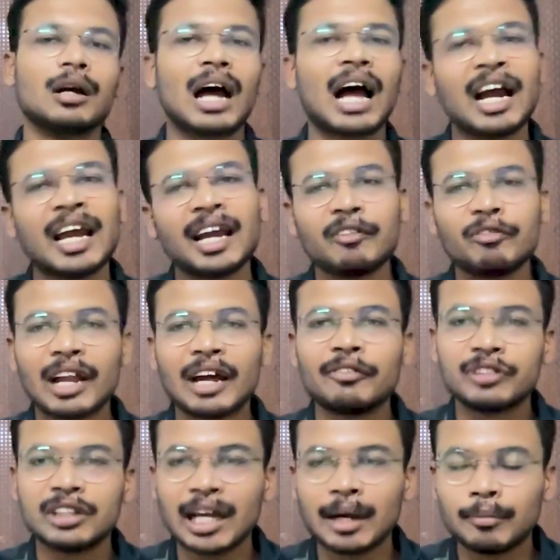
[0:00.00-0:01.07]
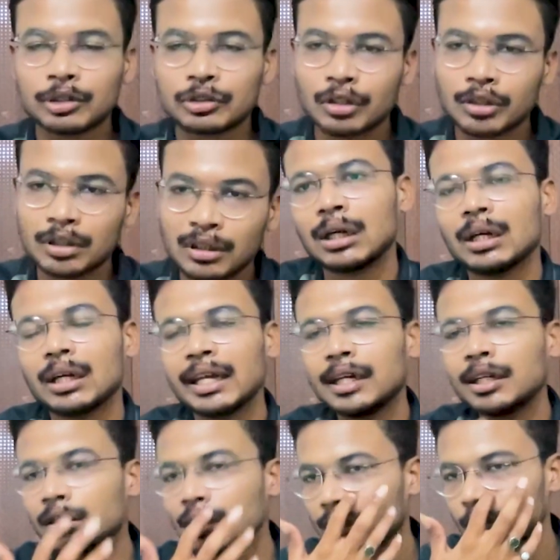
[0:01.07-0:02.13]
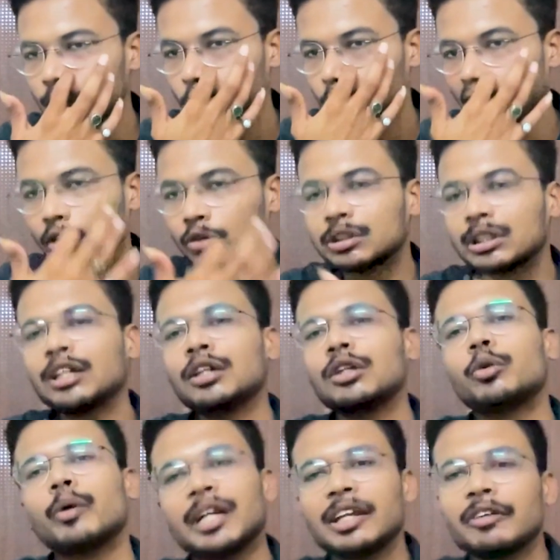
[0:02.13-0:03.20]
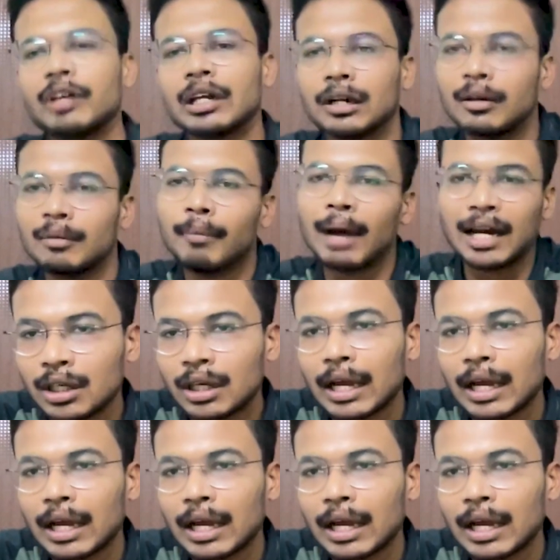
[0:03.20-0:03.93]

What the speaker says: I have left the Amazon in 2021 March,